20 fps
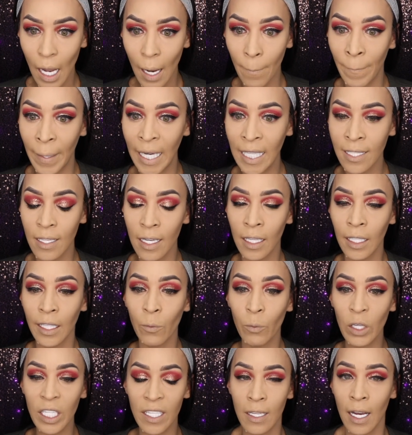basically
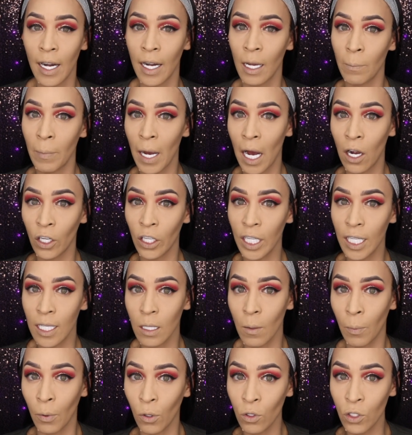what setting powder is
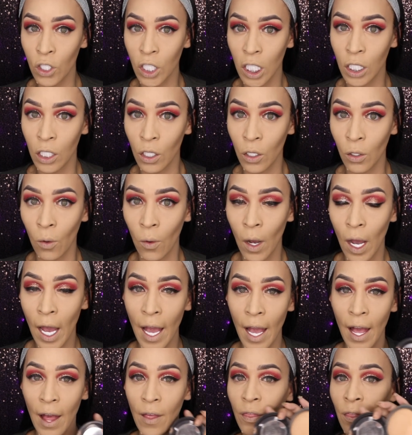supposed to do,
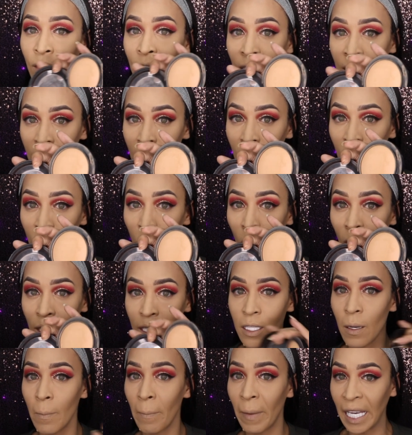this is going
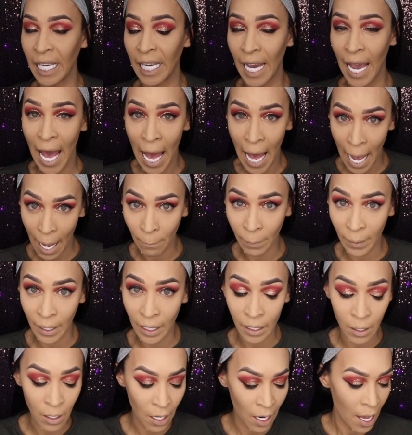to make it
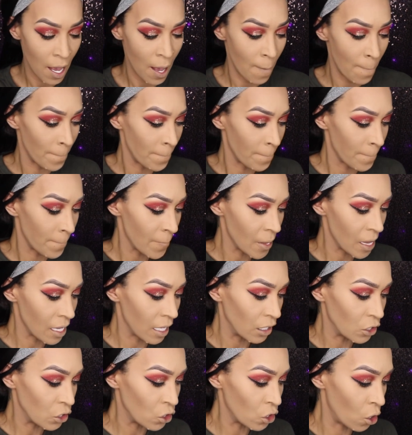happen.
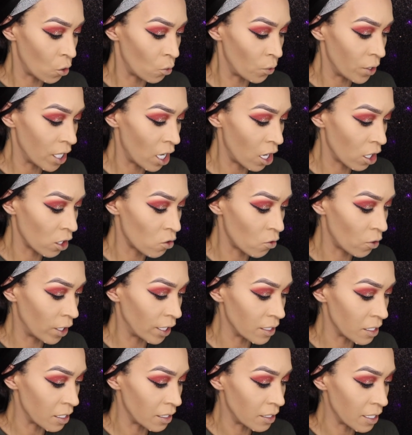So we are going
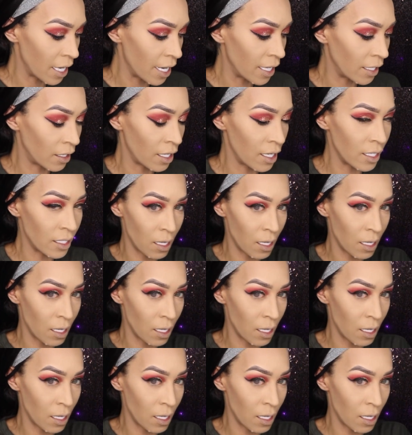to take this